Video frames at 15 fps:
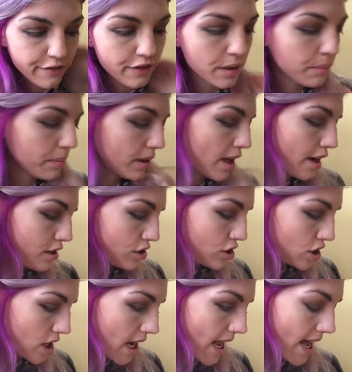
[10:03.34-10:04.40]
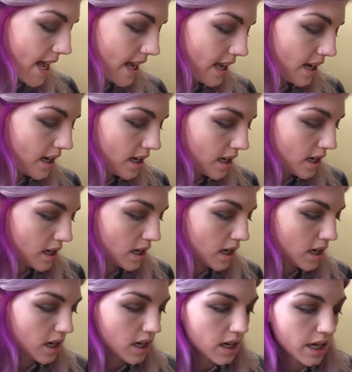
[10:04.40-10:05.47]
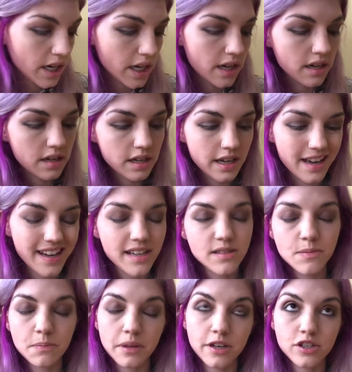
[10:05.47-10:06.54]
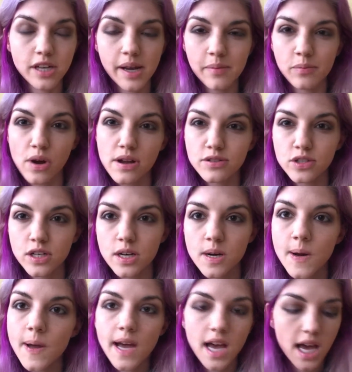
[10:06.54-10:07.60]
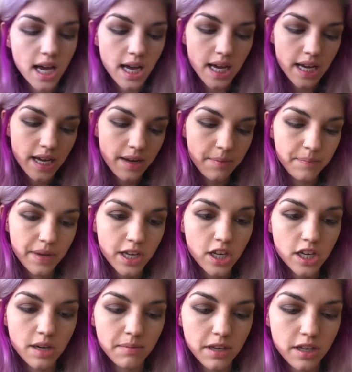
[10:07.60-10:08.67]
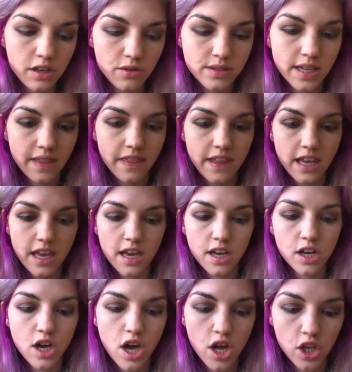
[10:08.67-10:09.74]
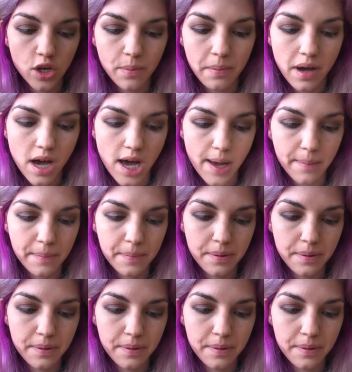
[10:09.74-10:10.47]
for blush and, I guess blush and bronzer, I'm gonna be using the ColourPop,